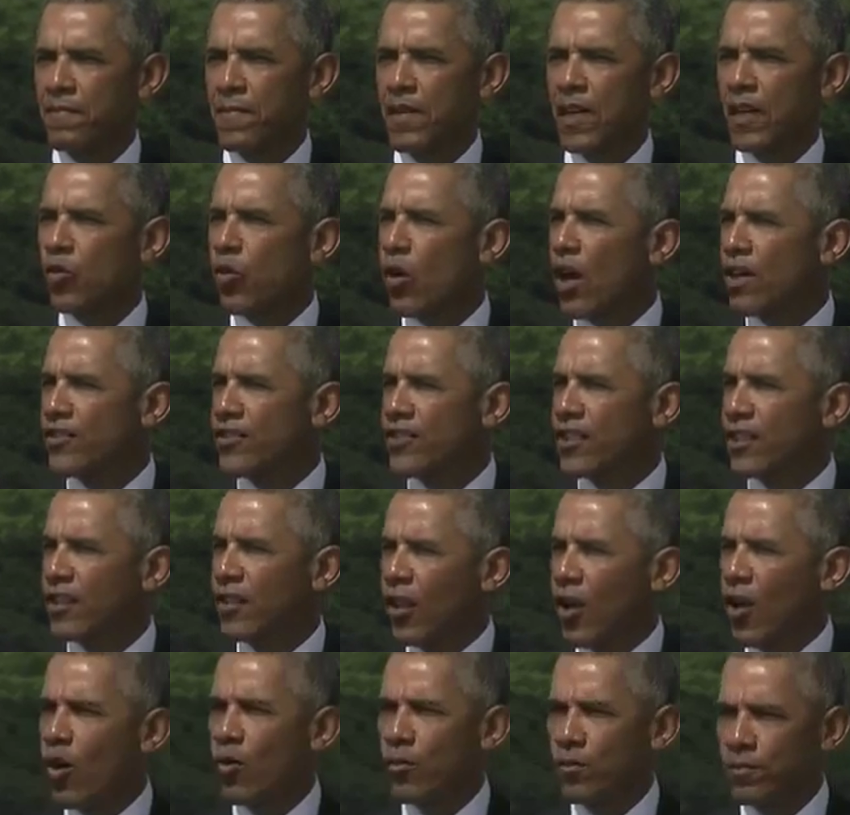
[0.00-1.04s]
Across the
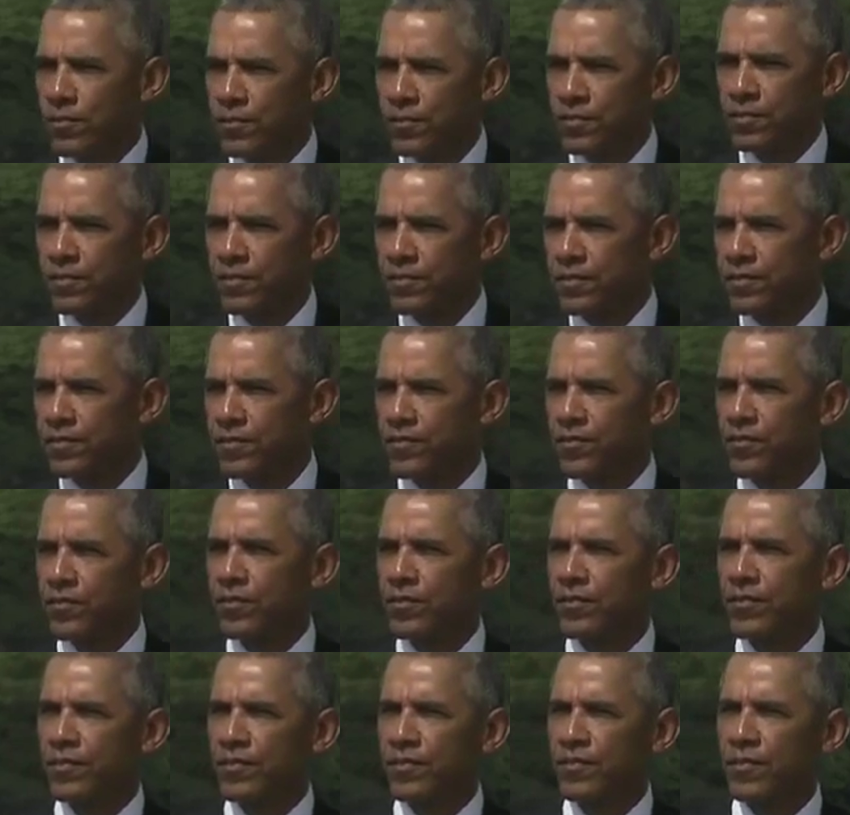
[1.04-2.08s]
globe,
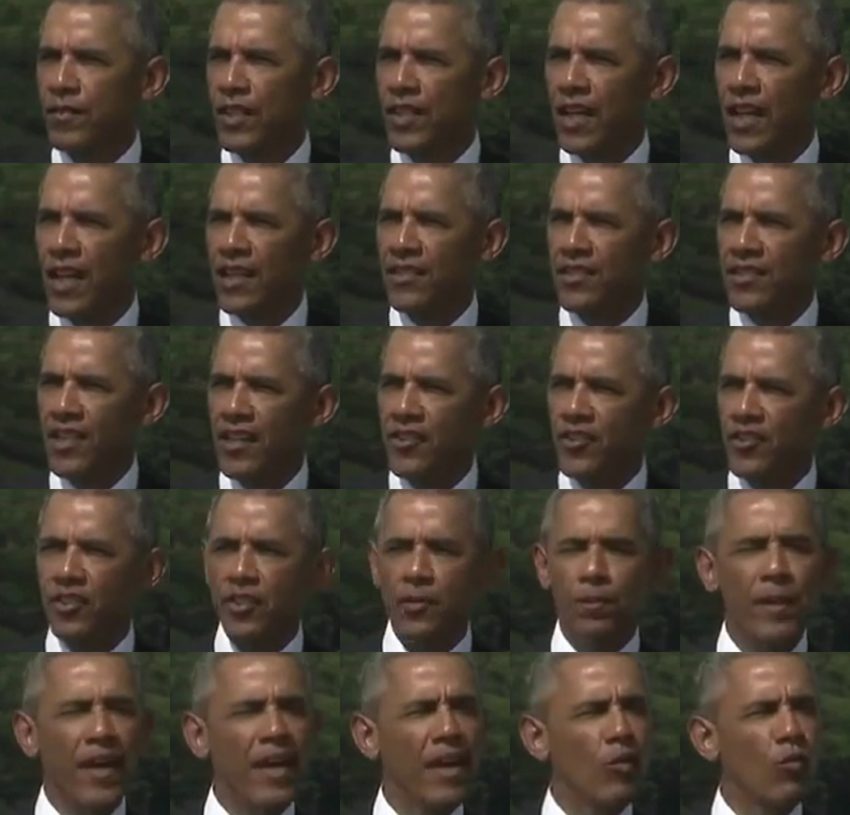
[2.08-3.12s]
the United States and
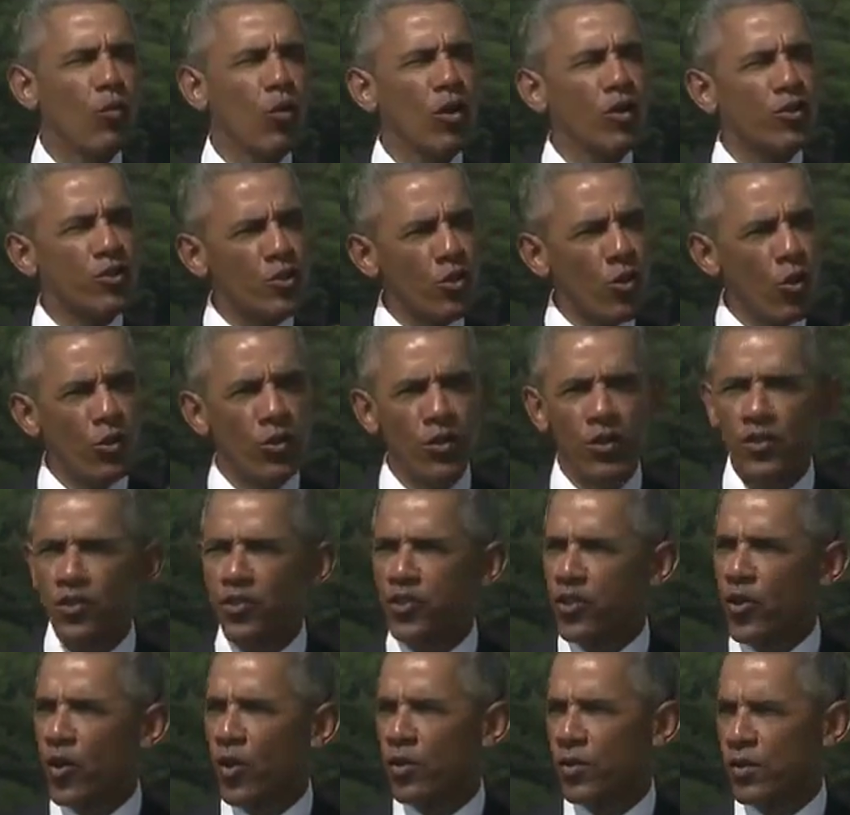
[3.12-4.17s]
Japan worked shoulder to
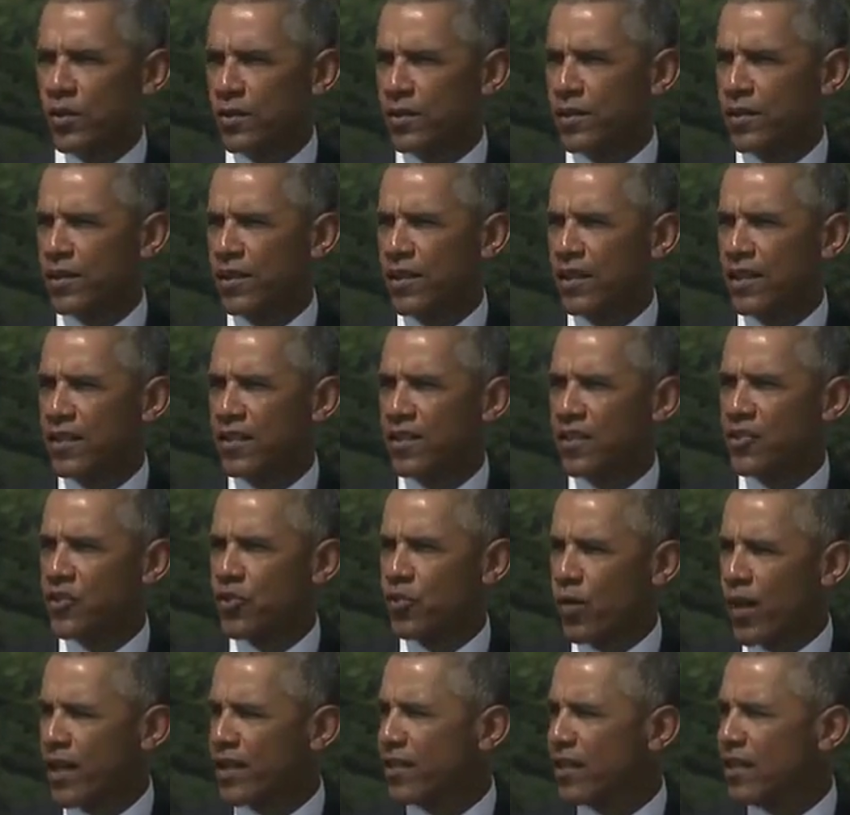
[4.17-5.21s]
shoulder to
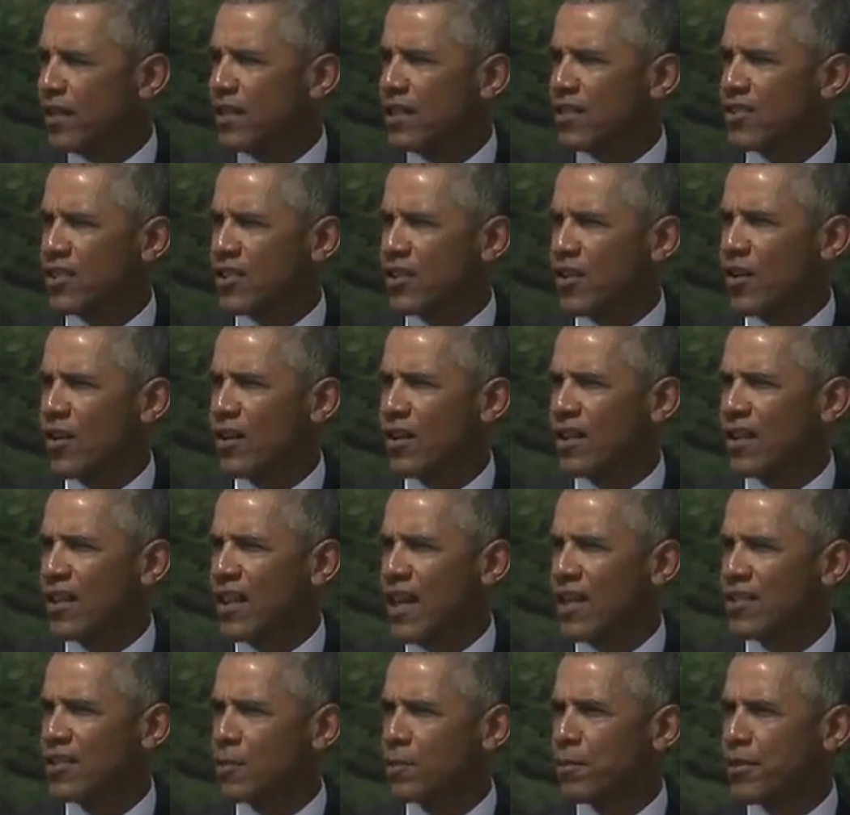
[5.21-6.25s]
strengthen the security of the
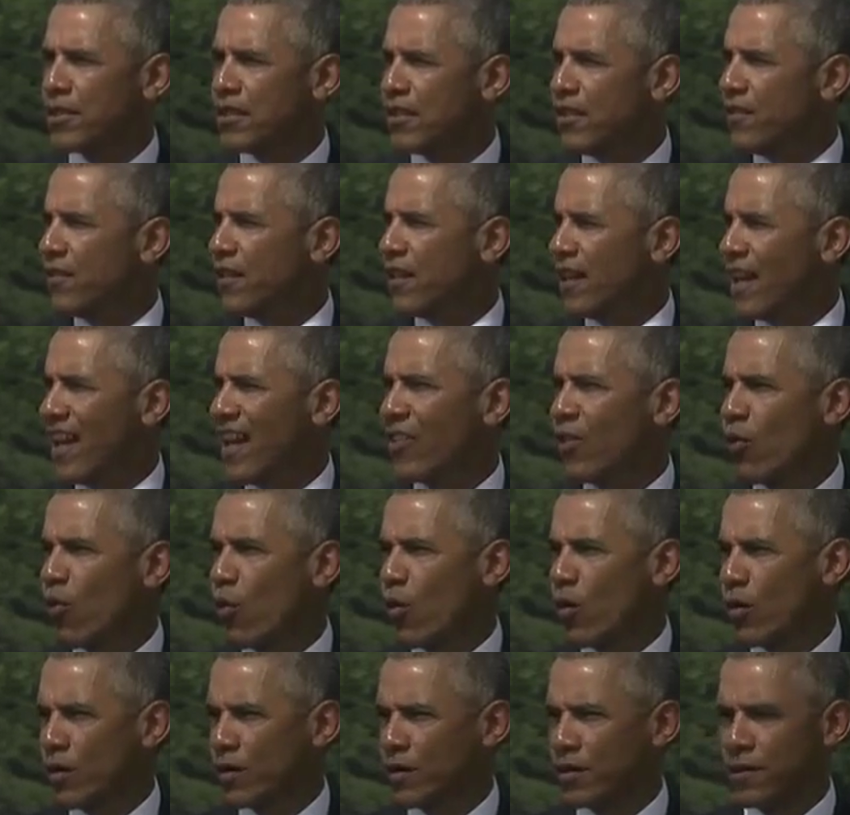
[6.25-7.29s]
Asia-Pacific and the
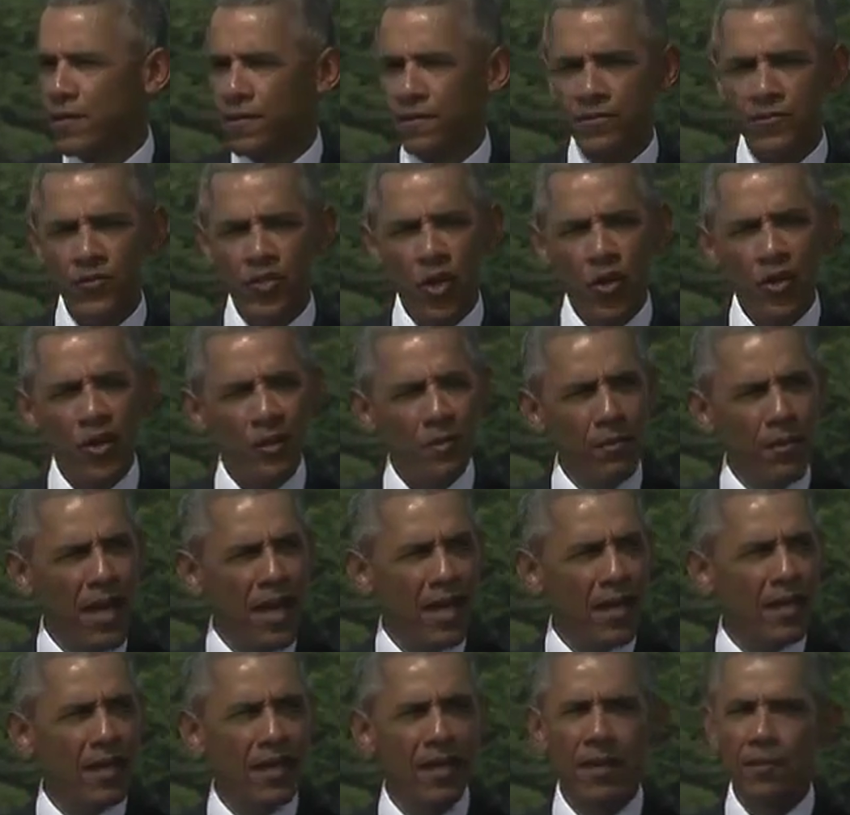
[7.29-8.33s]
world, turning
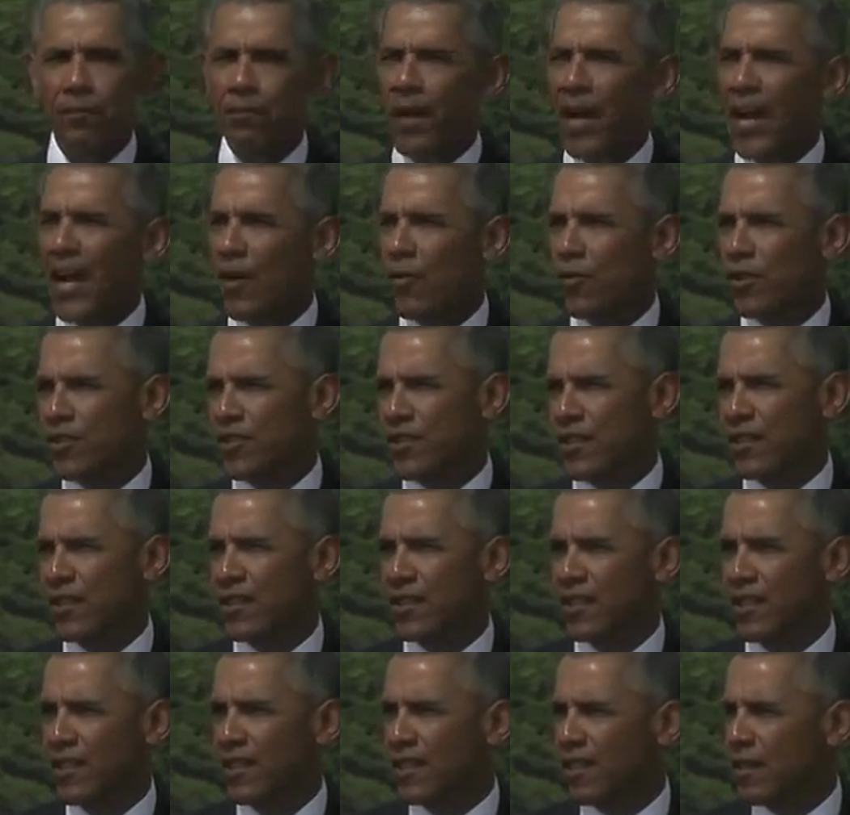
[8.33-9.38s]
back piracy,
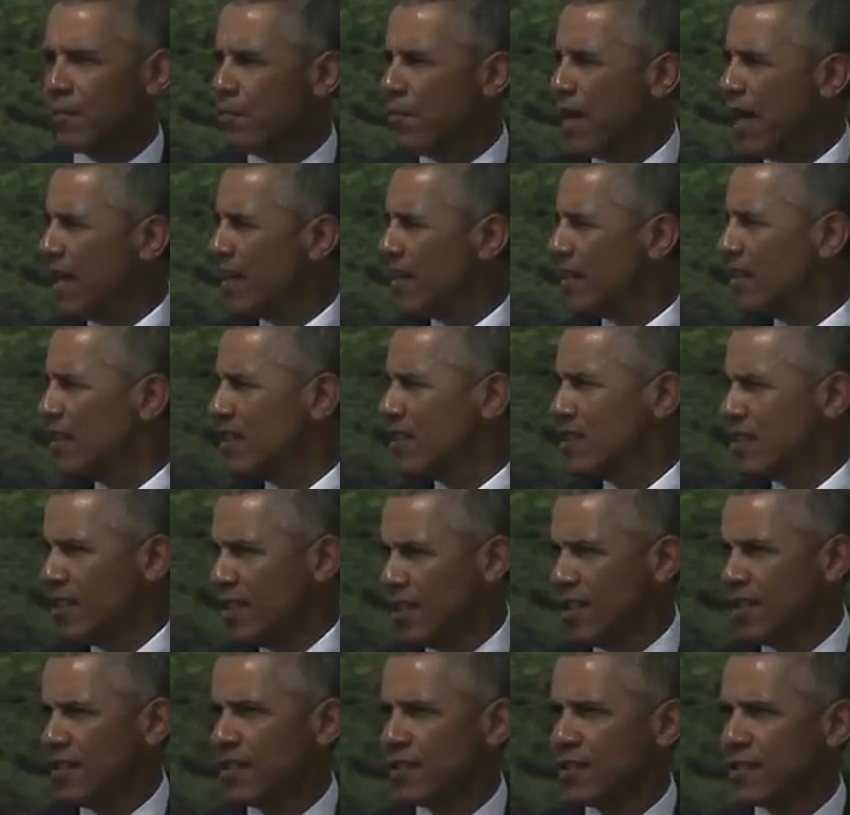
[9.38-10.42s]
combating
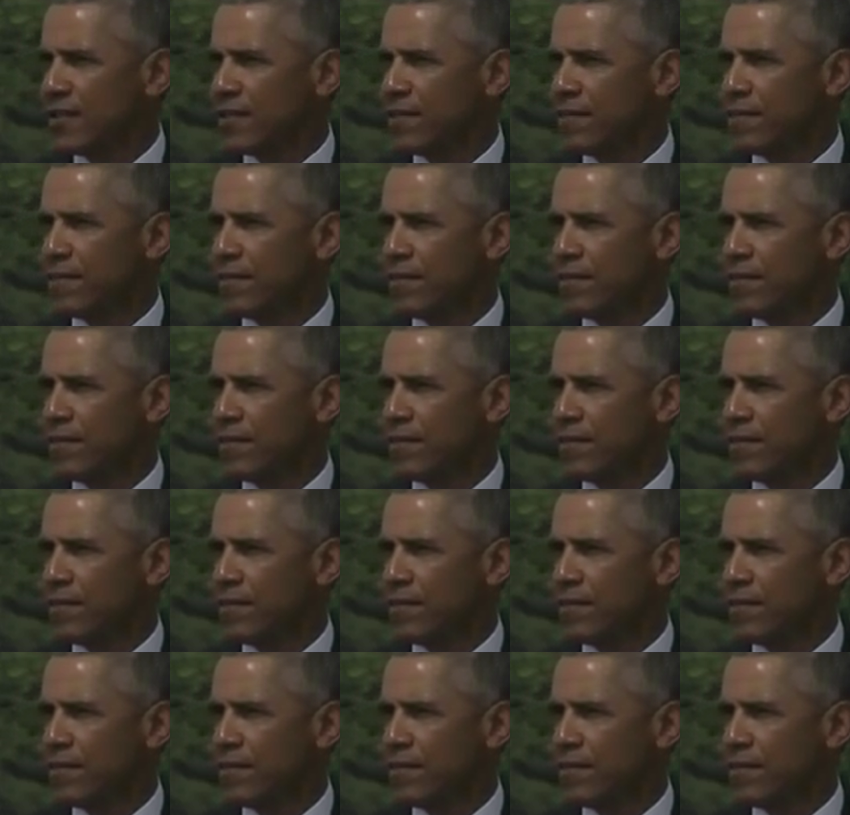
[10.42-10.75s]
disease,